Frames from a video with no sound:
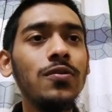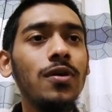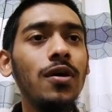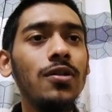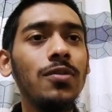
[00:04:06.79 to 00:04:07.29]

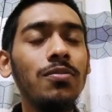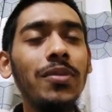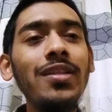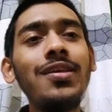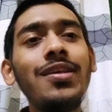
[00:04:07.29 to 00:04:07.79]
The
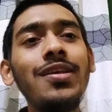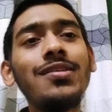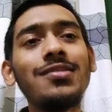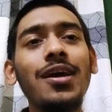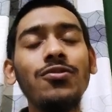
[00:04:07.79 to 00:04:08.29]
main thing is
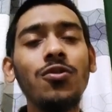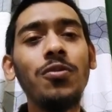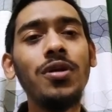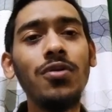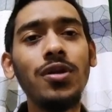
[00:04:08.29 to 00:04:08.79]
like I use
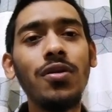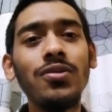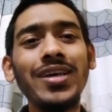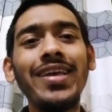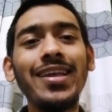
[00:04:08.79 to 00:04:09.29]
Open Router
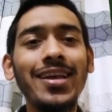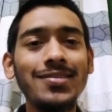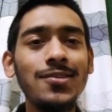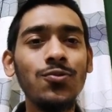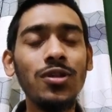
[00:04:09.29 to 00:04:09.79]
because I can
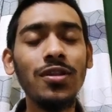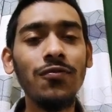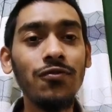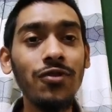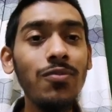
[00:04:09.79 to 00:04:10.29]
access with the
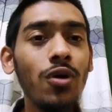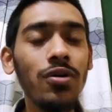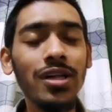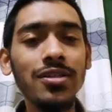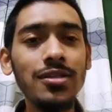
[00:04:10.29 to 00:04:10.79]
free
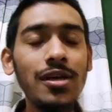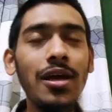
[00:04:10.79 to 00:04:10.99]
models.